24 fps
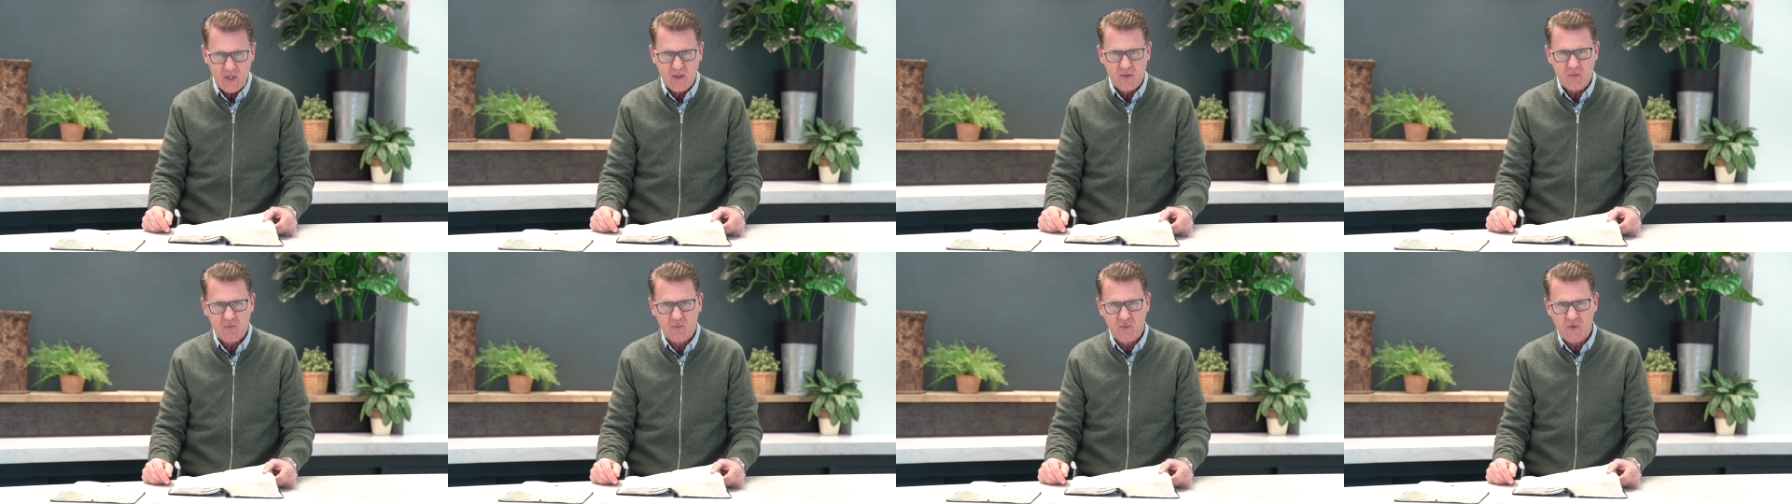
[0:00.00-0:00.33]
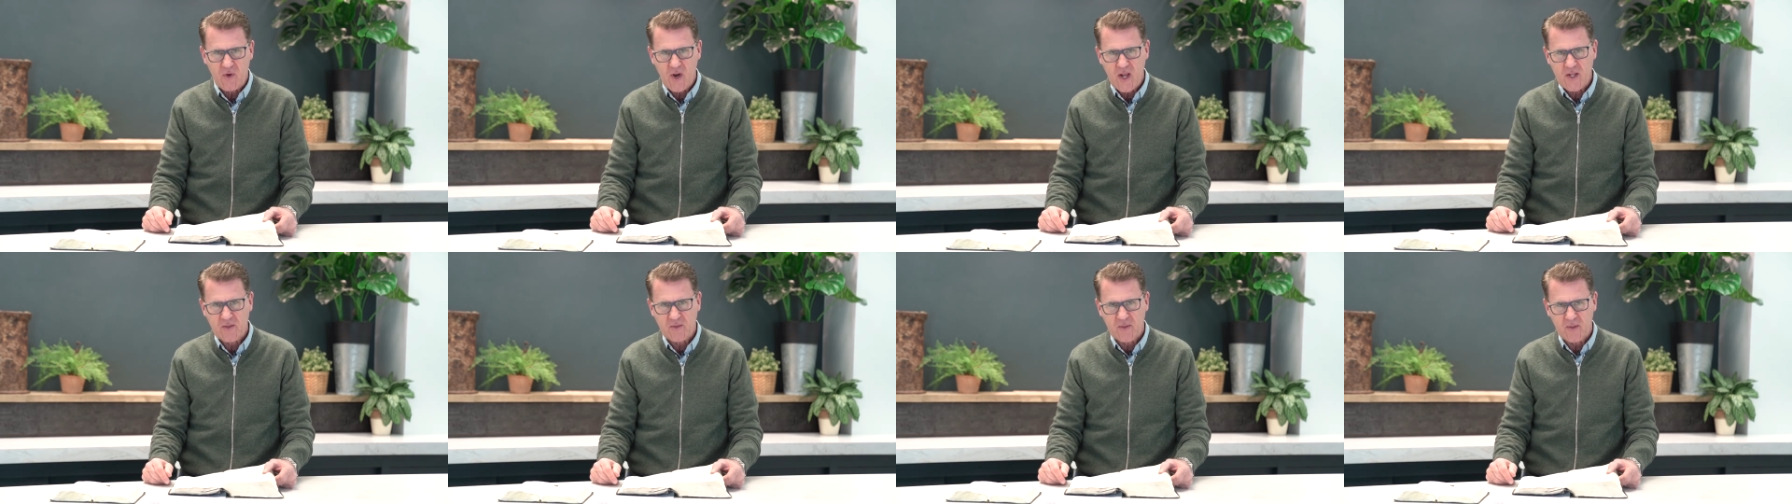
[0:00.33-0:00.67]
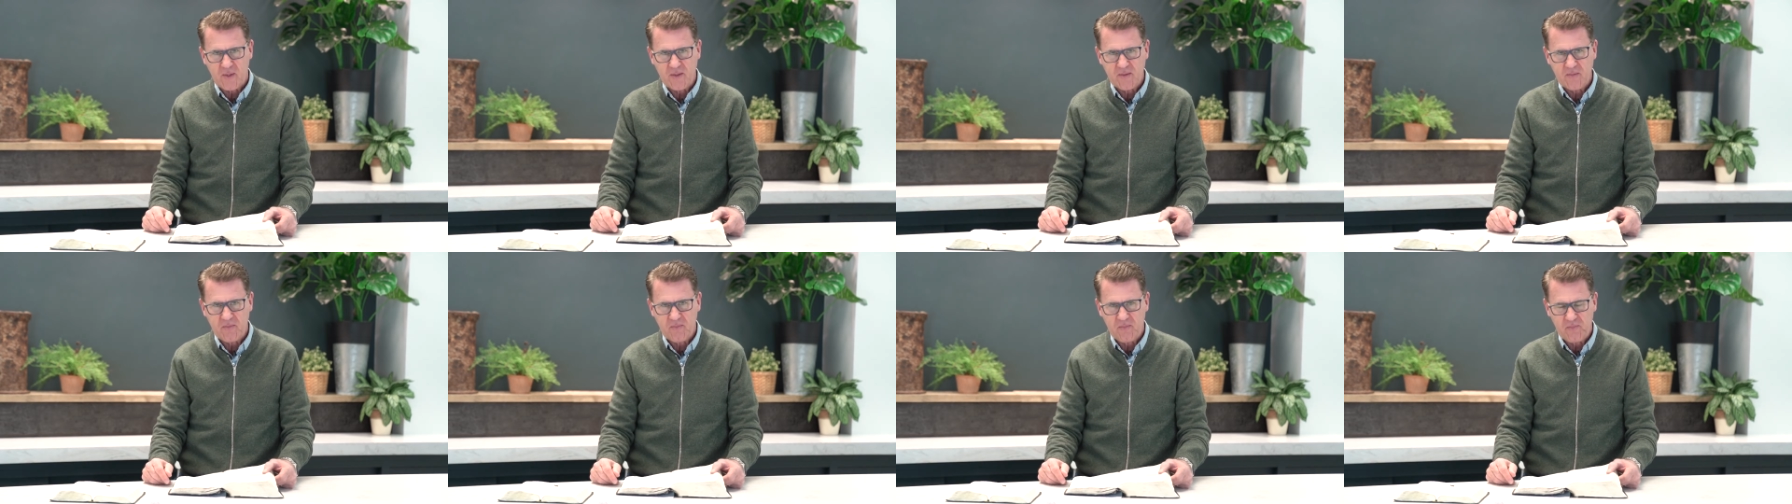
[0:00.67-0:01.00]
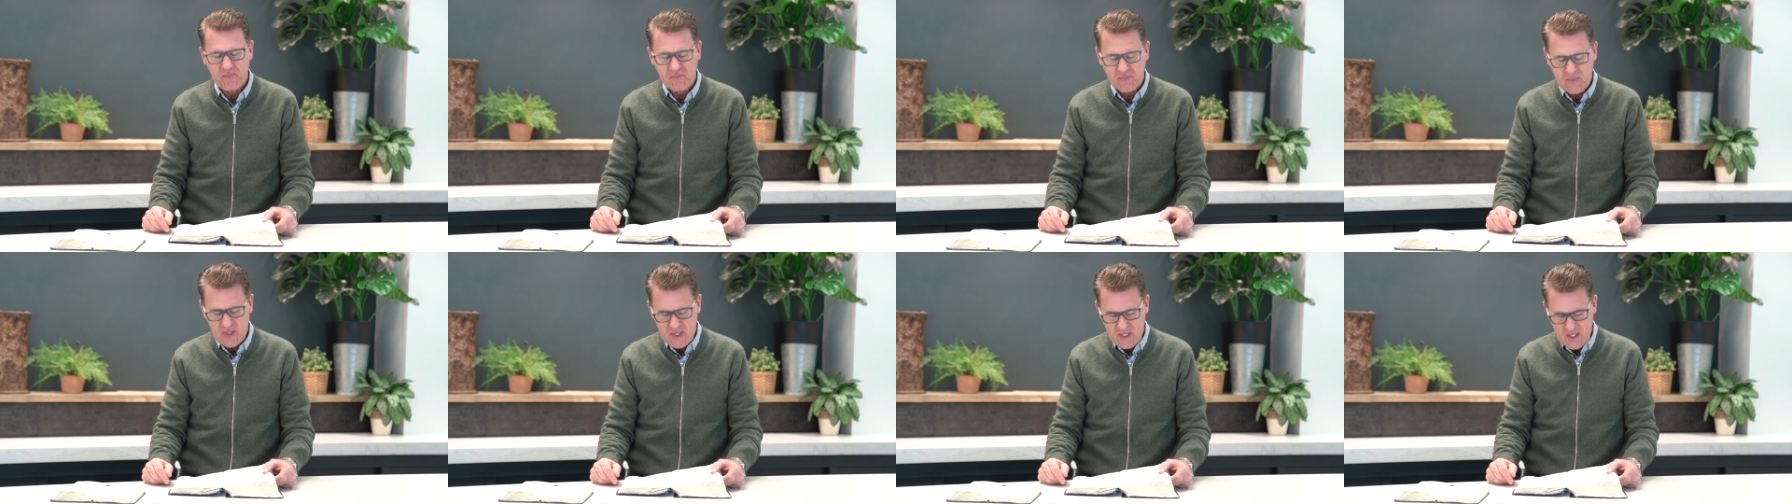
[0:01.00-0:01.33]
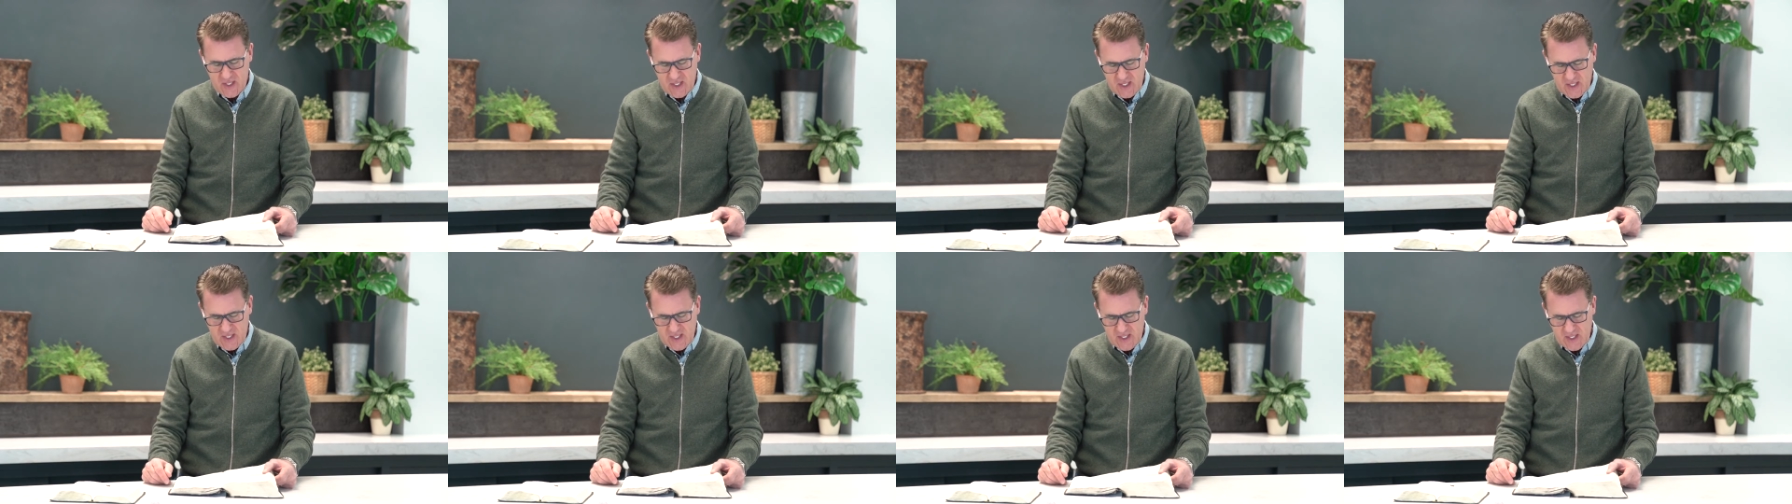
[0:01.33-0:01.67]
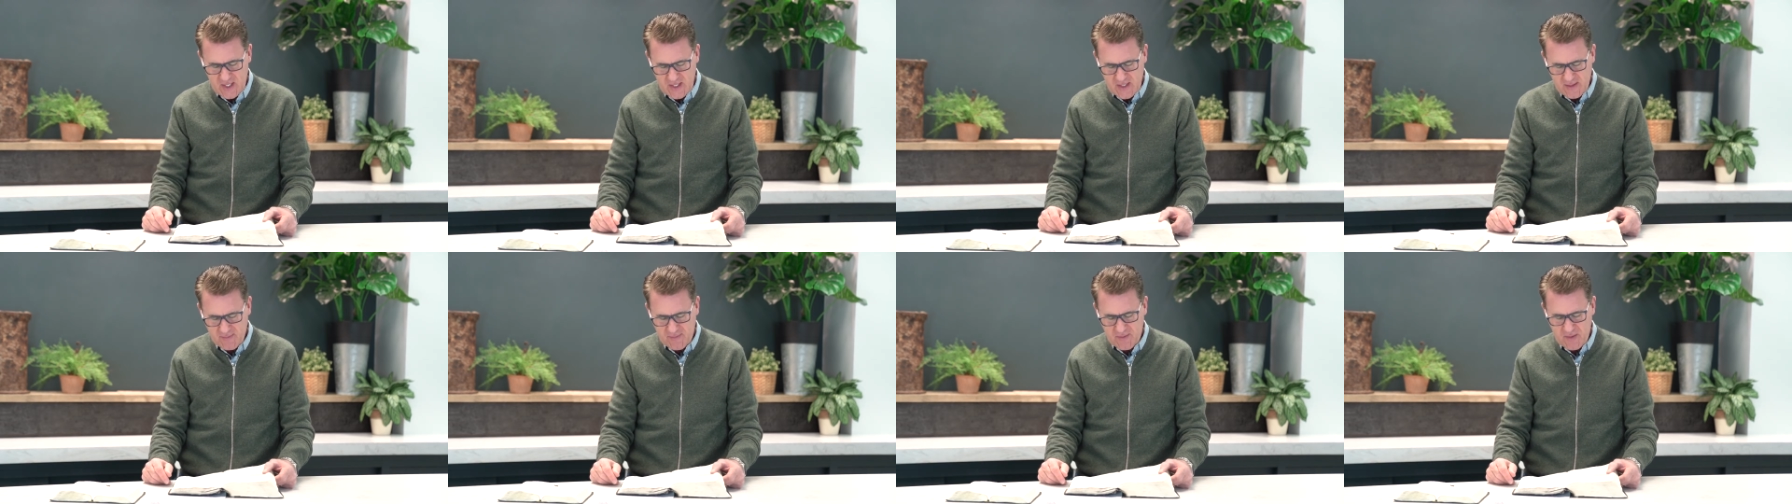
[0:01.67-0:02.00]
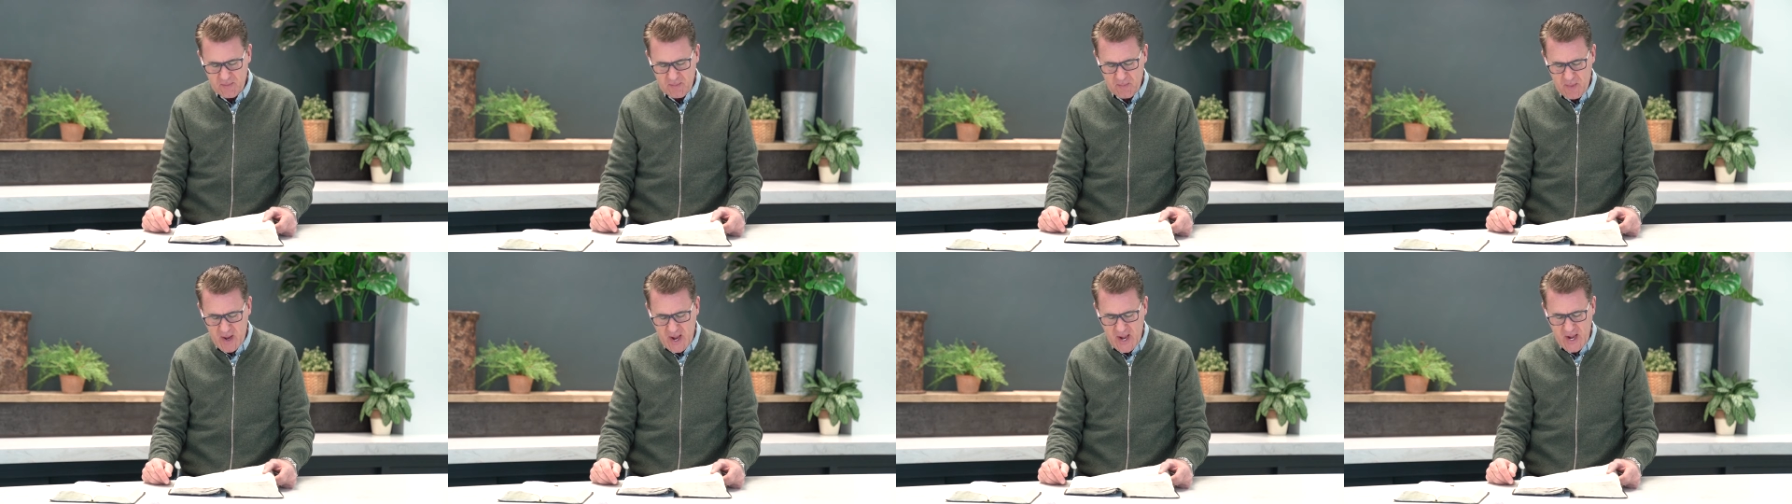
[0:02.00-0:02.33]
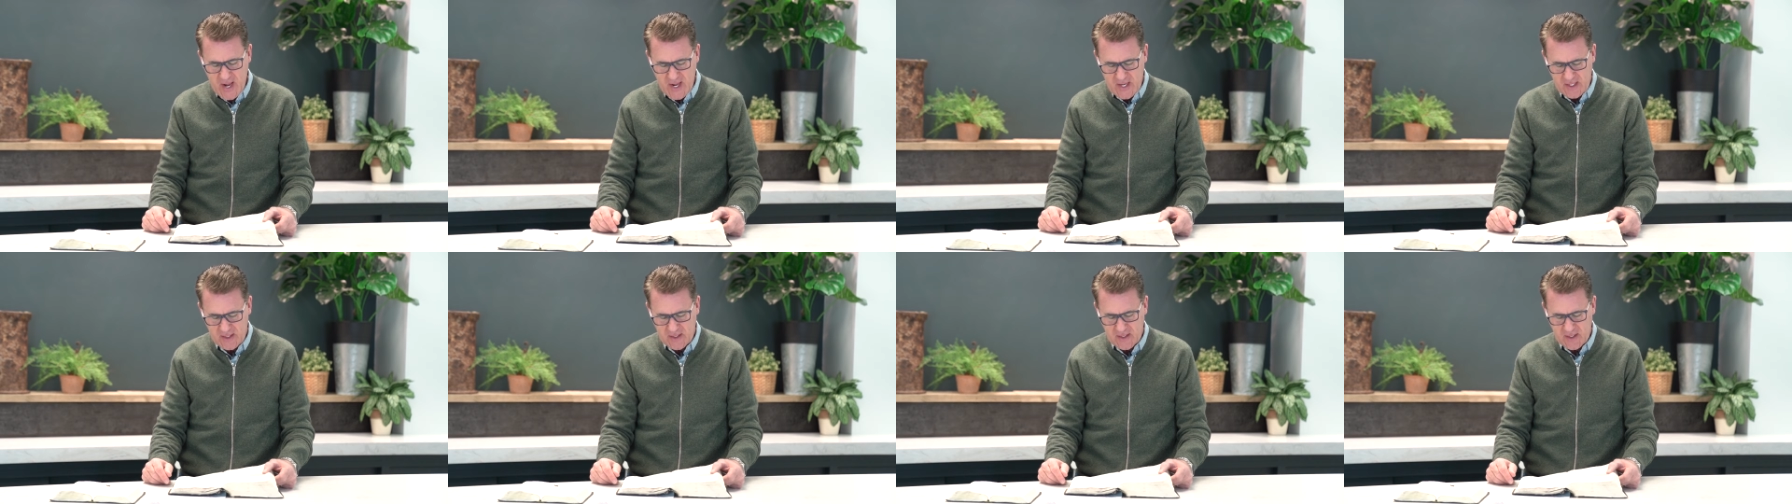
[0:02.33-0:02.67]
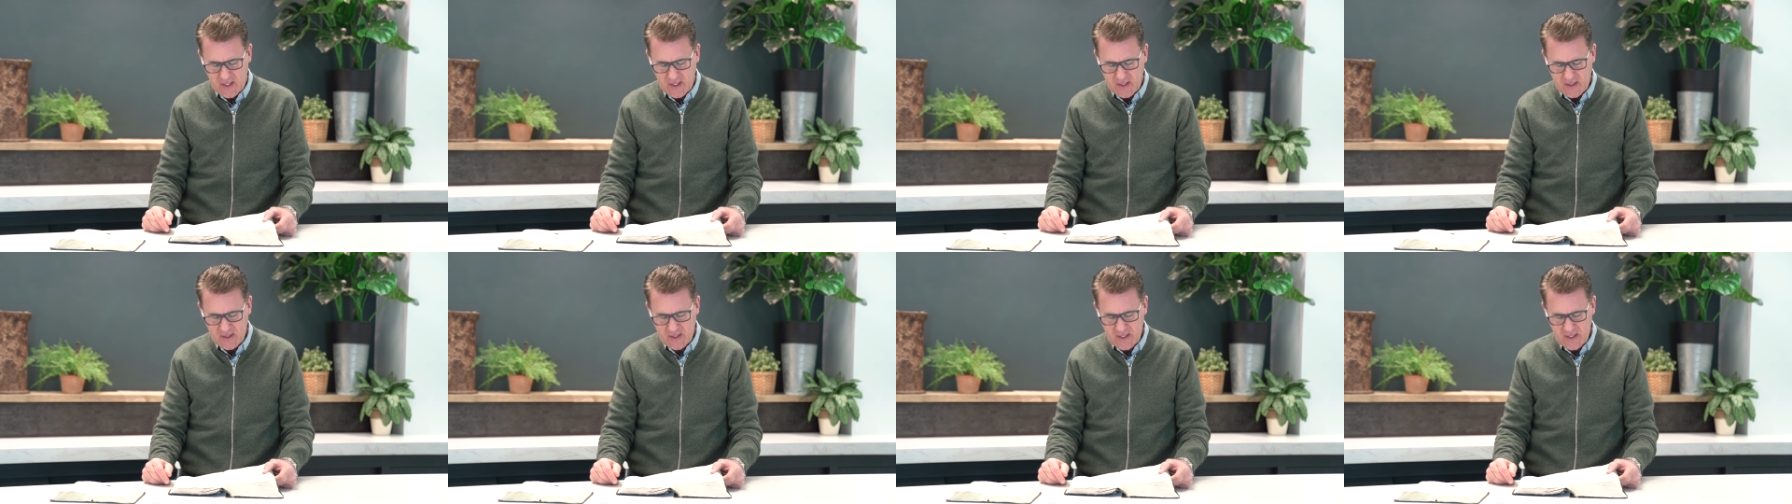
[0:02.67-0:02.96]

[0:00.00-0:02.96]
Brethren, if a man